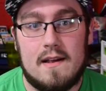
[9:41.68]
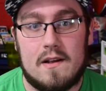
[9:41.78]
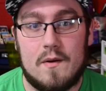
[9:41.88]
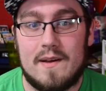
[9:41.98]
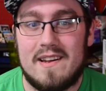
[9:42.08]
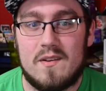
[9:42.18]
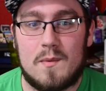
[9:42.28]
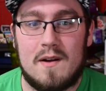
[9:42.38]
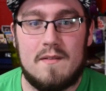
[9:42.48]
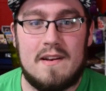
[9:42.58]
Going into
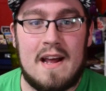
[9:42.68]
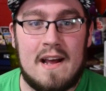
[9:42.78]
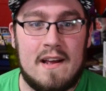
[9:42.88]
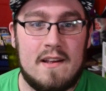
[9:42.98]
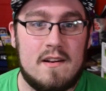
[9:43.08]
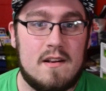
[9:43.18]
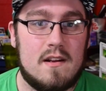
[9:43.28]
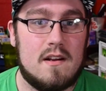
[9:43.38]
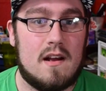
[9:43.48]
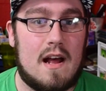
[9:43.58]
round 9,
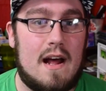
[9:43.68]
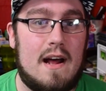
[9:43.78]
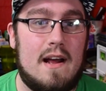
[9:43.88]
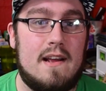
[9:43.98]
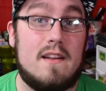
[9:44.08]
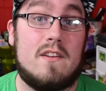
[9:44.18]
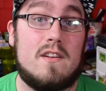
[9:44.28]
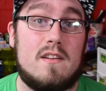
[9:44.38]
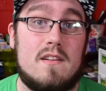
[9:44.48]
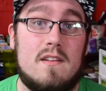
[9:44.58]
I
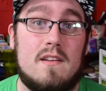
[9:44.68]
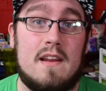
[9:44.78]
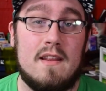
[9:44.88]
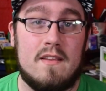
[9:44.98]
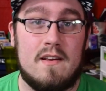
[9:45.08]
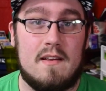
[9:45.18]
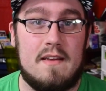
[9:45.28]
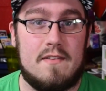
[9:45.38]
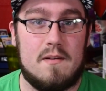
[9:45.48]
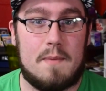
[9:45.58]
get the
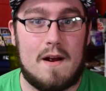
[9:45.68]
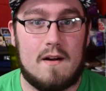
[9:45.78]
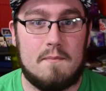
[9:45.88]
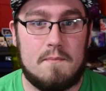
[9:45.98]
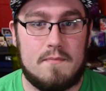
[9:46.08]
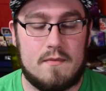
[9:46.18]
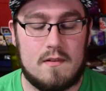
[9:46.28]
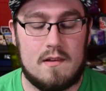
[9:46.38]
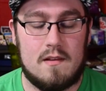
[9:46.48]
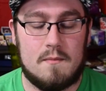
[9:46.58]
even pair
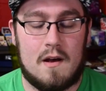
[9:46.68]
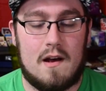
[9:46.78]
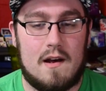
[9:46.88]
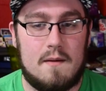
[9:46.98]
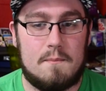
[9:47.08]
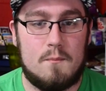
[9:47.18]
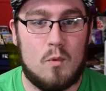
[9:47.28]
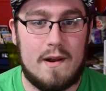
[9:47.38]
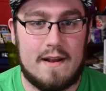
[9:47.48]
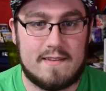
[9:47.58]

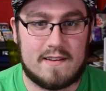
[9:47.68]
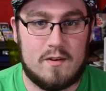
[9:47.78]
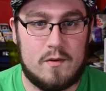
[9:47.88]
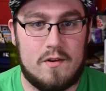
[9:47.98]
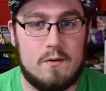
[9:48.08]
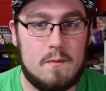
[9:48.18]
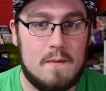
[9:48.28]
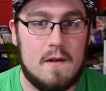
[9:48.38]
right at 602